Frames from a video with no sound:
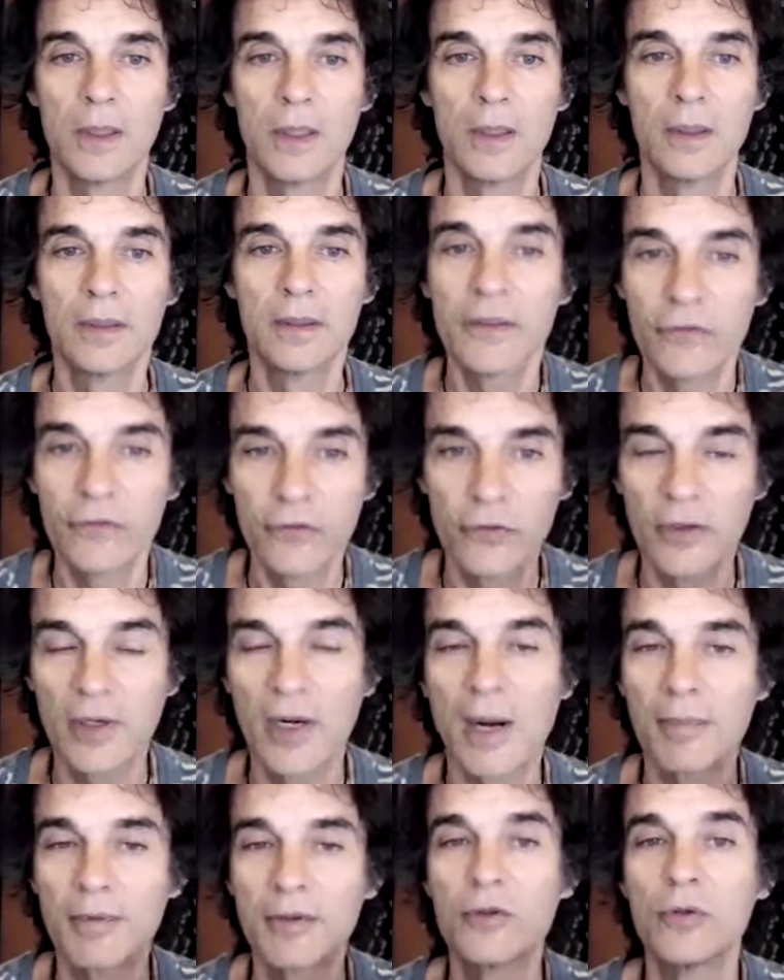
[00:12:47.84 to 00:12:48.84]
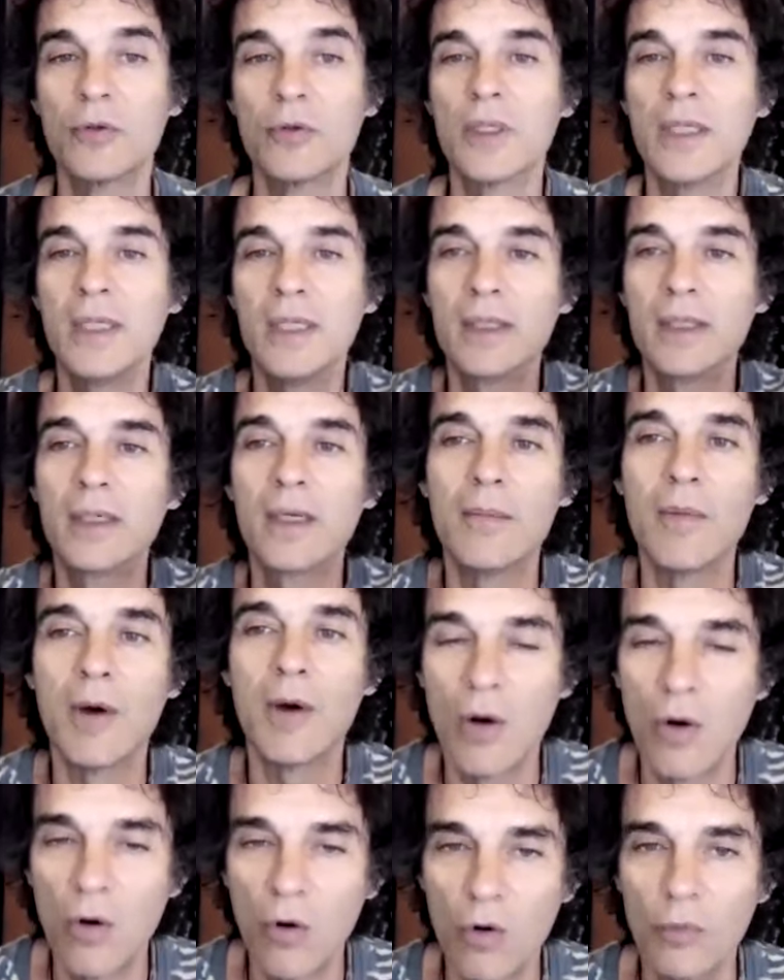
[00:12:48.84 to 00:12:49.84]
This is an opportunity to come
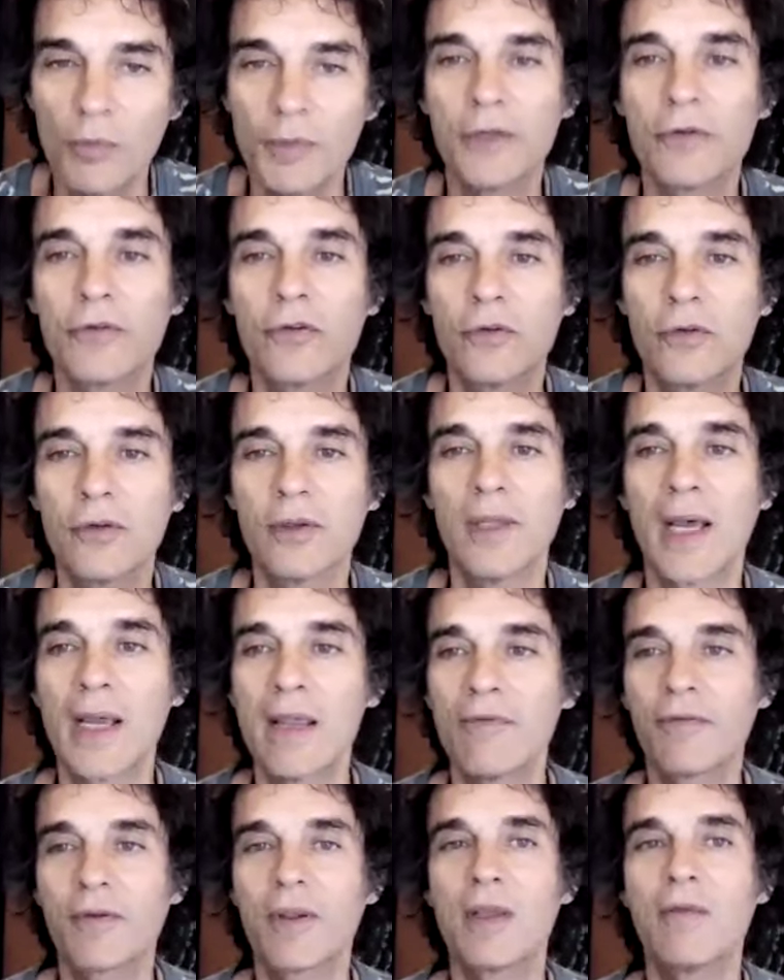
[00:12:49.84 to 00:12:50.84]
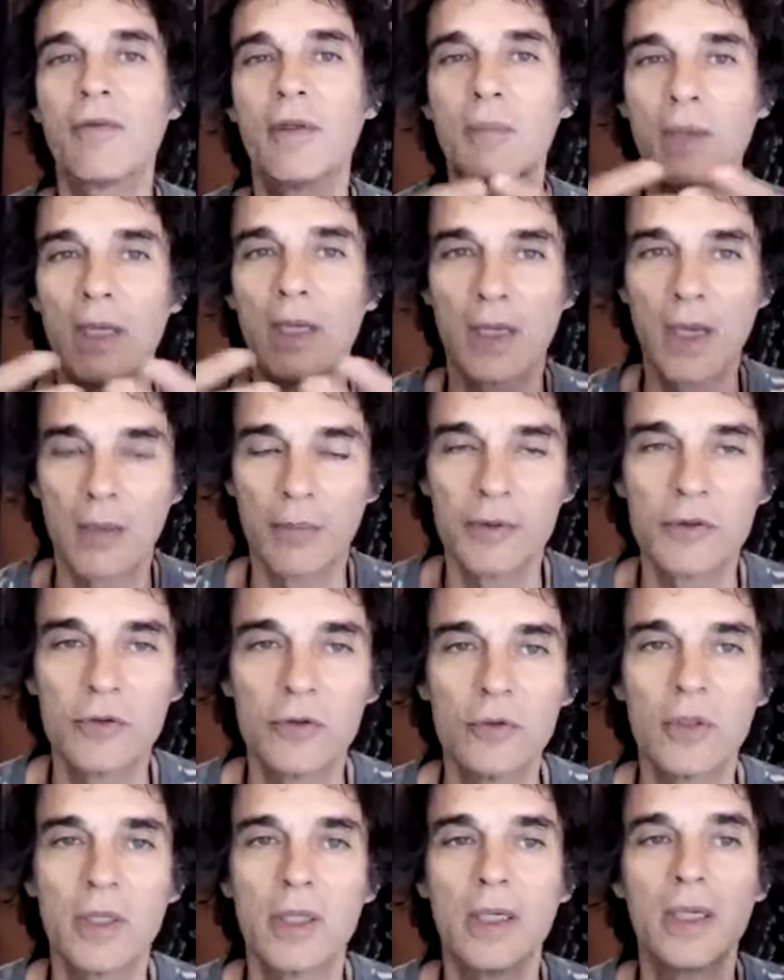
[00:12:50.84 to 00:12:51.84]
home. This is life giving me an
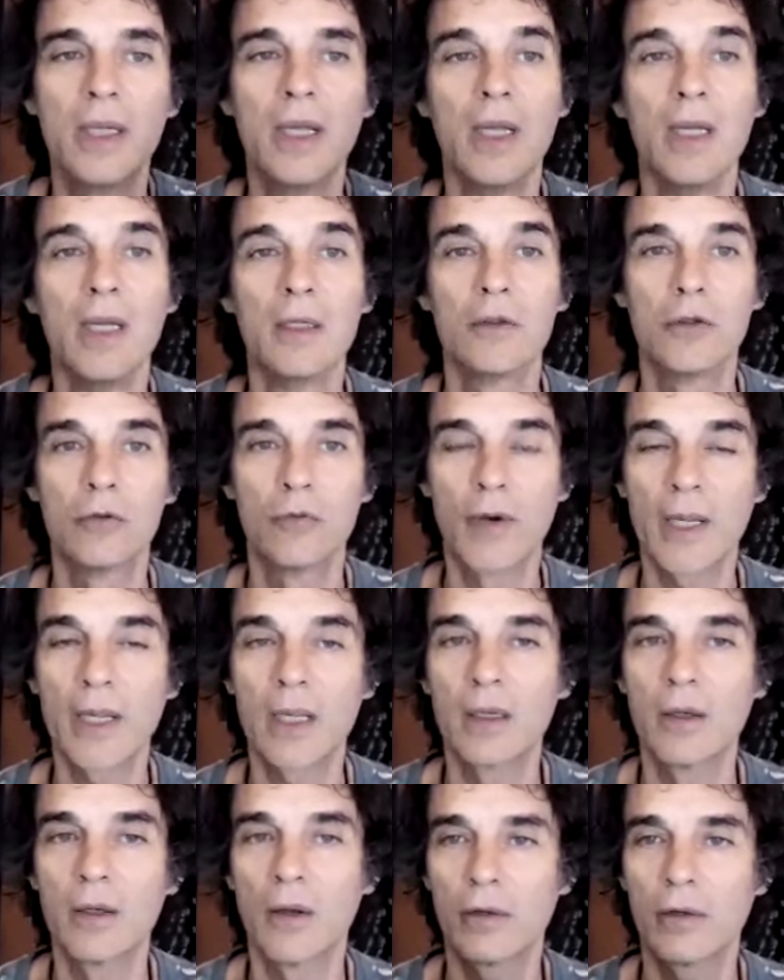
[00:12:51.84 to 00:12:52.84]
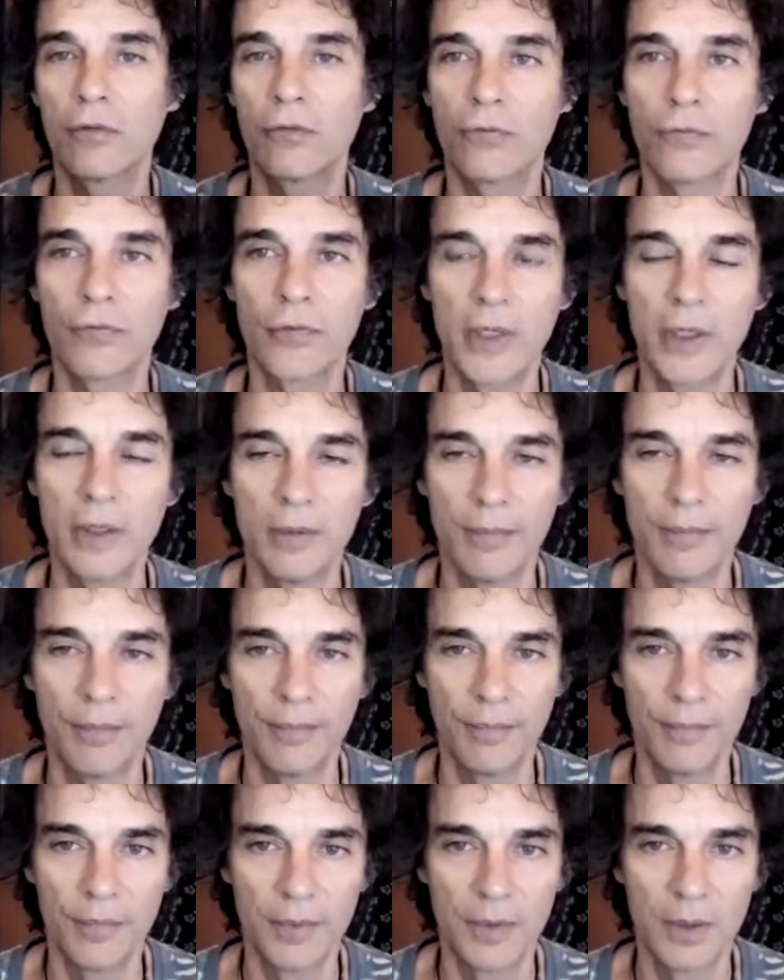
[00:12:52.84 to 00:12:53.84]
opportunity to recognize
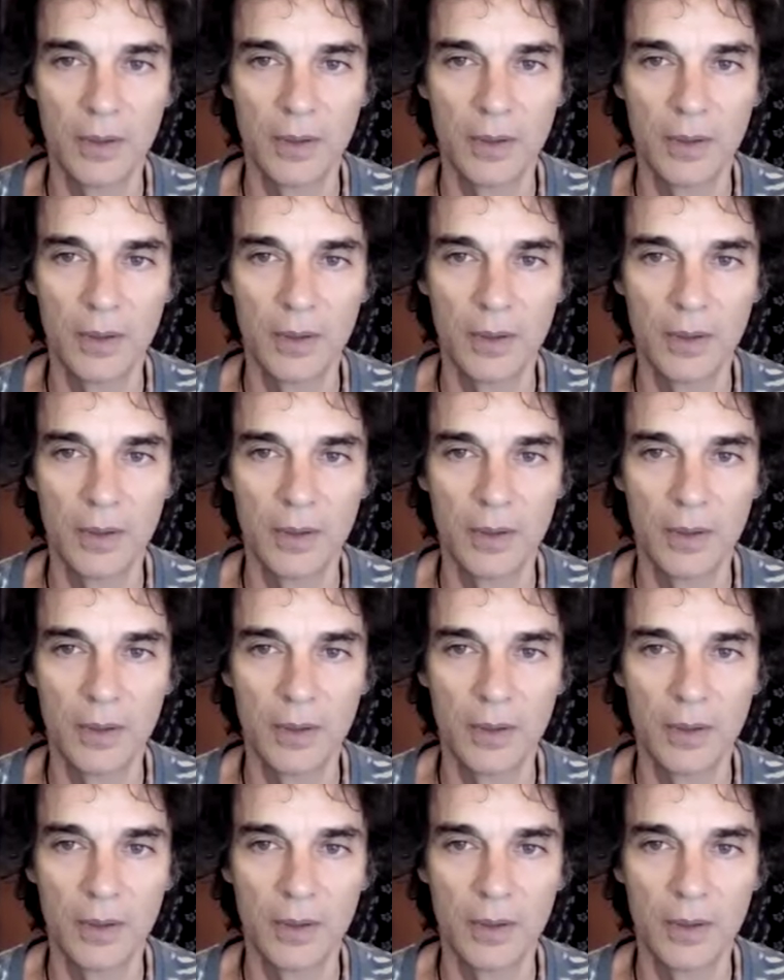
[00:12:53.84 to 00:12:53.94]
freedom.